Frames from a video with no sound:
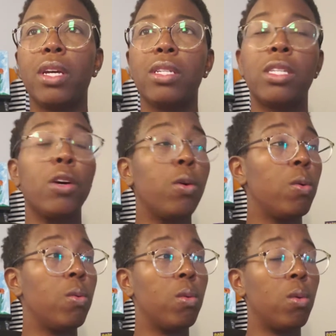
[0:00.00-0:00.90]

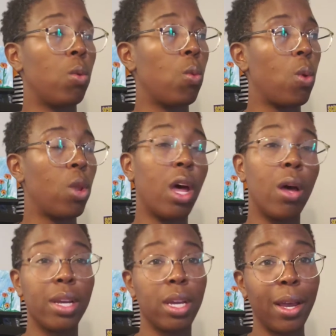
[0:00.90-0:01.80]
So
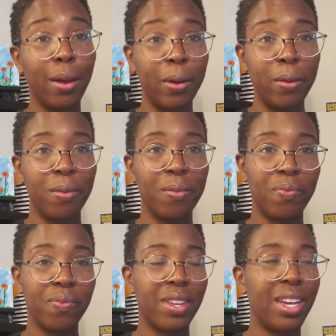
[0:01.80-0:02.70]
long ago,
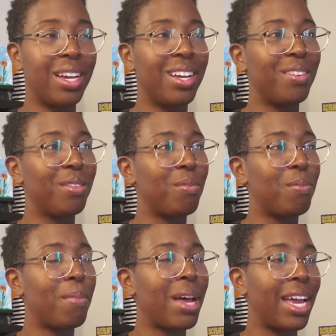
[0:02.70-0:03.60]

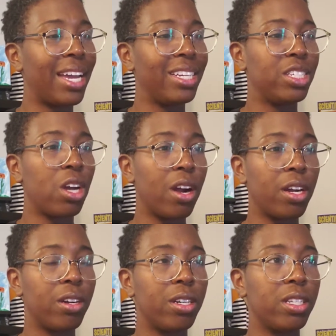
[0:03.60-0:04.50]
my
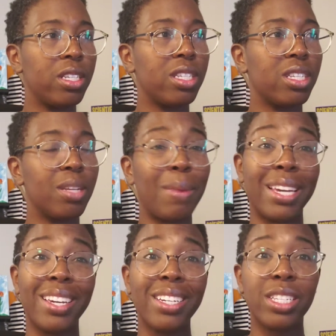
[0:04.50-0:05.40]

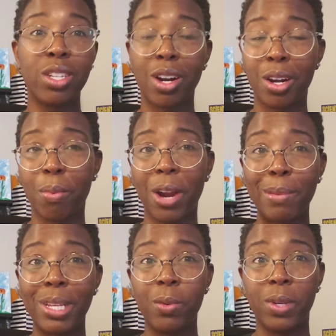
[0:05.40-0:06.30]
youngest daughter
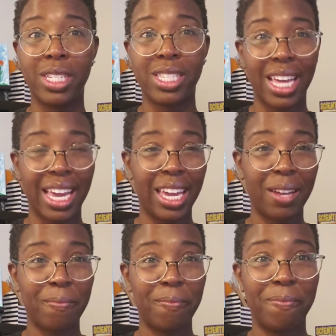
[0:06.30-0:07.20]
probably was like
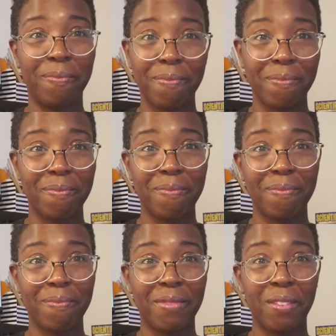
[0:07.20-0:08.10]

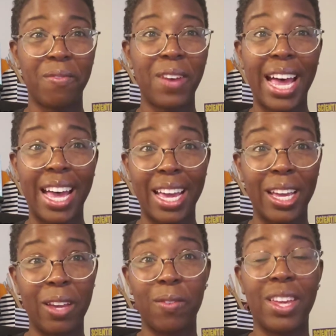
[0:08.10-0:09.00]

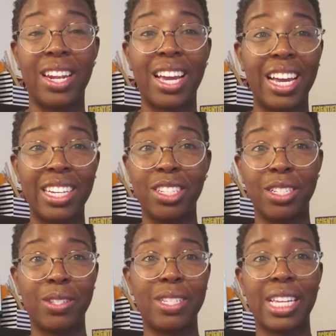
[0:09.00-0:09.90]
5, and I
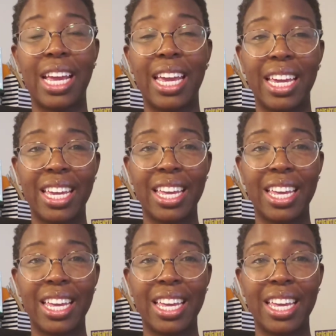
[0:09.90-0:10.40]
just was like,